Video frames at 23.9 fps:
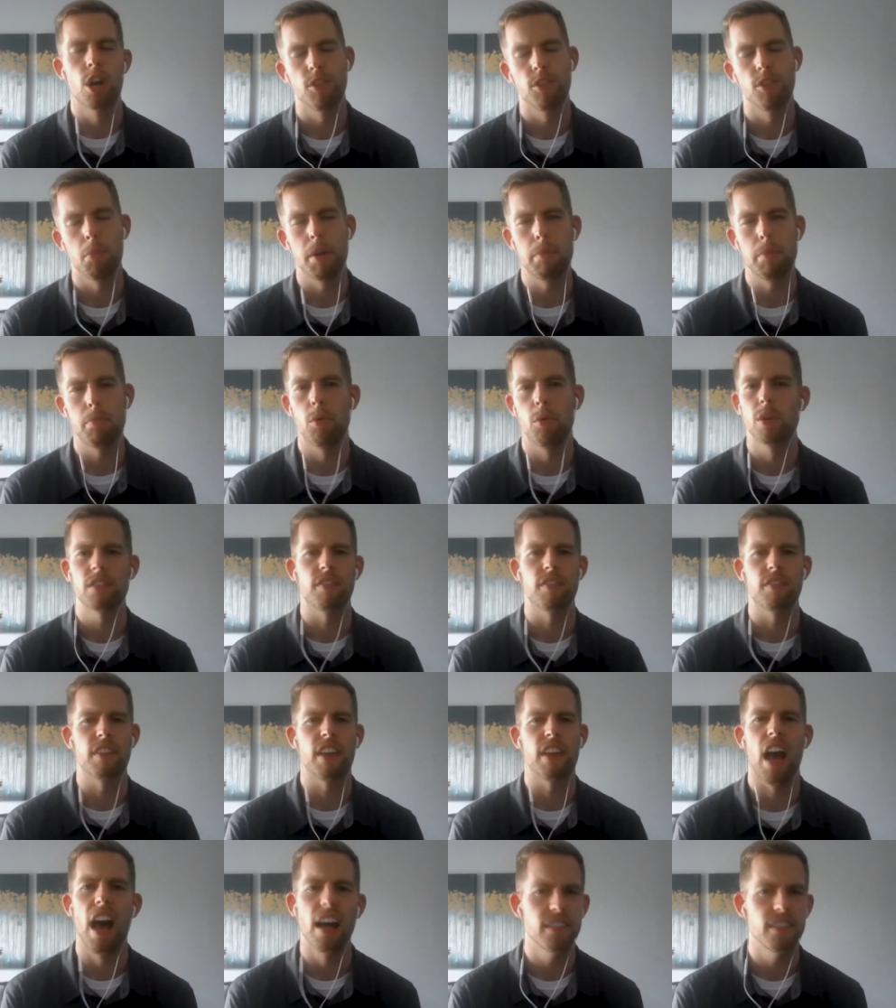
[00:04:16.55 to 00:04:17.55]
heard of so many
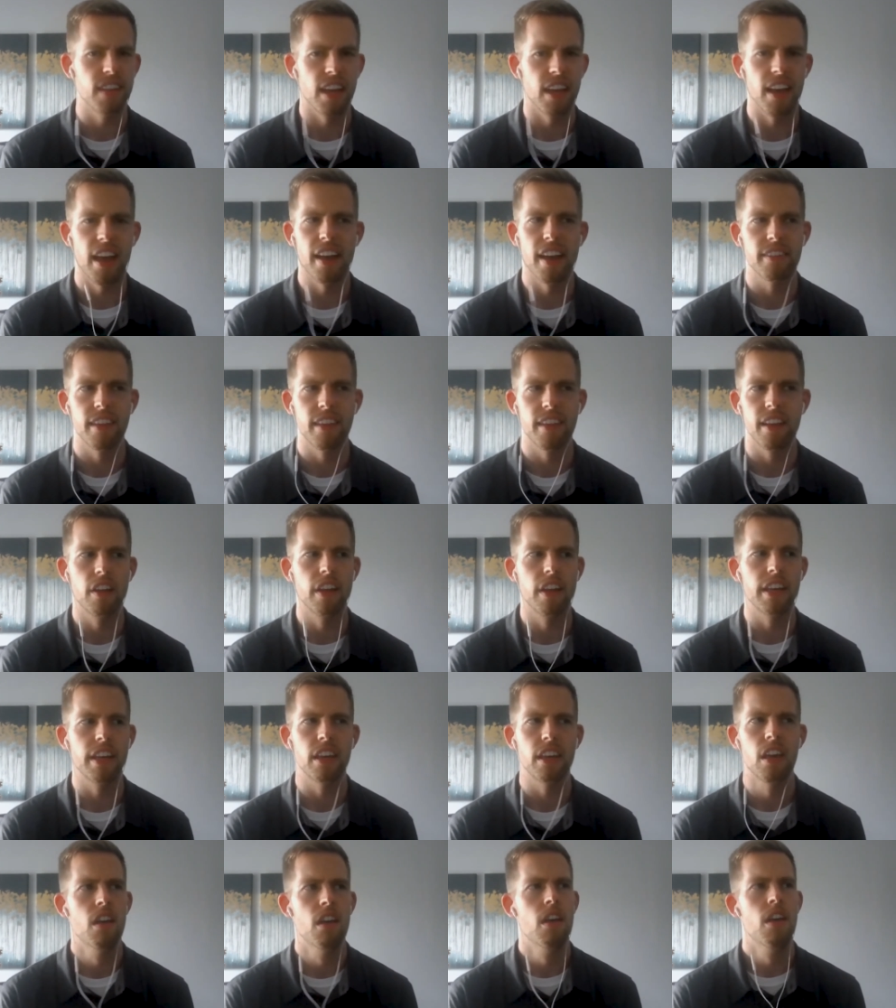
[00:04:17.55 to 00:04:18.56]
points of contact, that
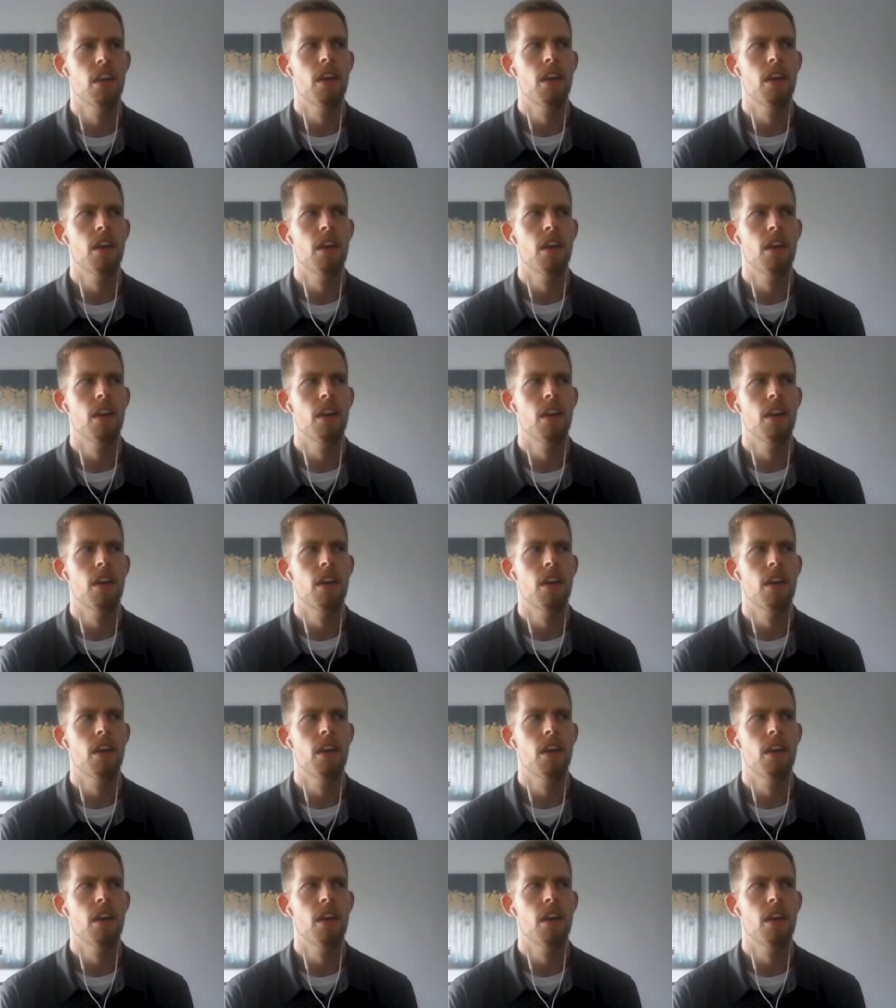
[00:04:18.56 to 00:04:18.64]
like